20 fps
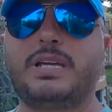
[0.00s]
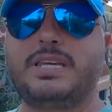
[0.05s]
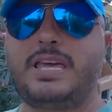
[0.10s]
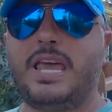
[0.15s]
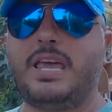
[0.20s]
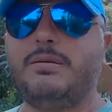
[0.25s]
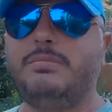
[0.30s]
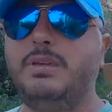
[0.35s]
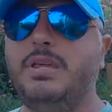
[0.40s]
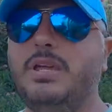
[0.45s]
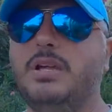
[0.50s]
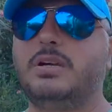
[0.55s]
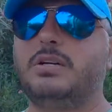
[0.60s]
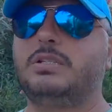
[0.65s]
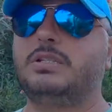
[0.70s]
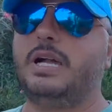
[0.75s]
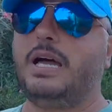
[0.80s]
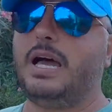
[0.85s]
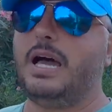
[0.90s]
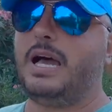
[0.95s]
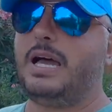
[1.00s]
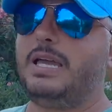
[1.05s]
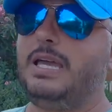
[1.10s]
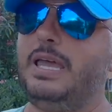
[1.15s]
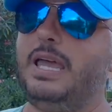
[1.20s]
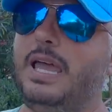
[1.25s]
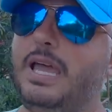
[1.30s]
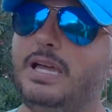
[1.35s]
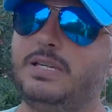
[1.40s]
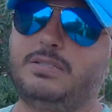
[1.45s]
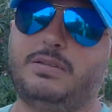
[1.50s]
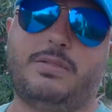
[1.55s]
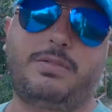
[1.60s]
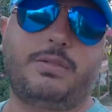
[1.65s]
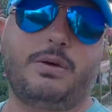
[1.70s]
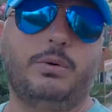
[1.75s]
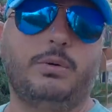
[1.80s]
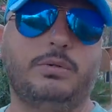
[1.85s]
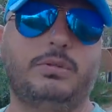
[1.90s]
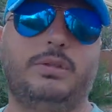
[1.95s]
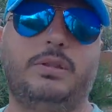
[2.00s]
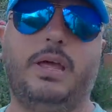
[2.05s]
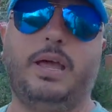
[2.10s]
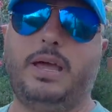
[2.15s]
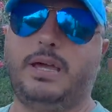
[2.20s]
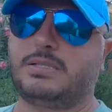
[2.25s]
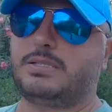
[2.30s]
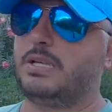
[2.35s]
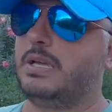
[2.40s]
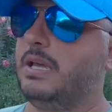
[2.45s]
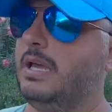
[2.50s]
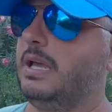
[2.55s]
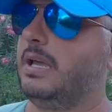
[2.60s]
I came here, I had thought that